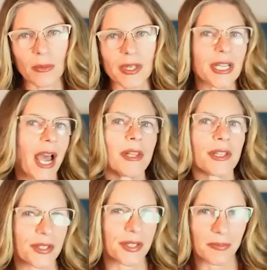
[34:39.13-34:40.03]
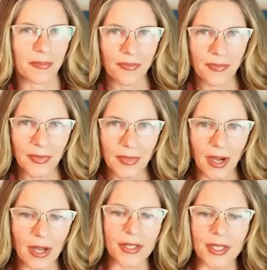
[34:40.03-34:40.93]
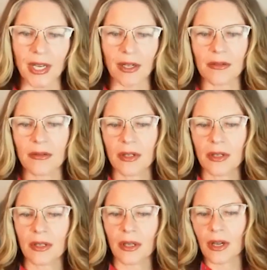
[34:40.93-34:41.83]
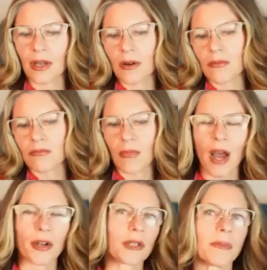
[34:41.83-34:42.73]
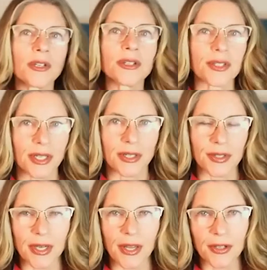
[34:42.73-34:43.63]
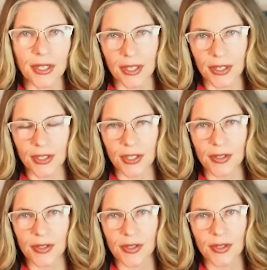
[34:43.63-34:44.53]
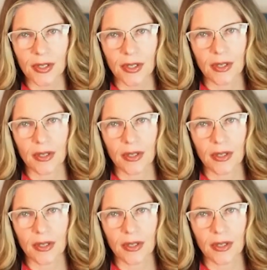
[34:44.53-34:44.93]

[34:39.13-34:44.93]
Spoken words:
metabolism, causing, autoimmune disease and other conditions.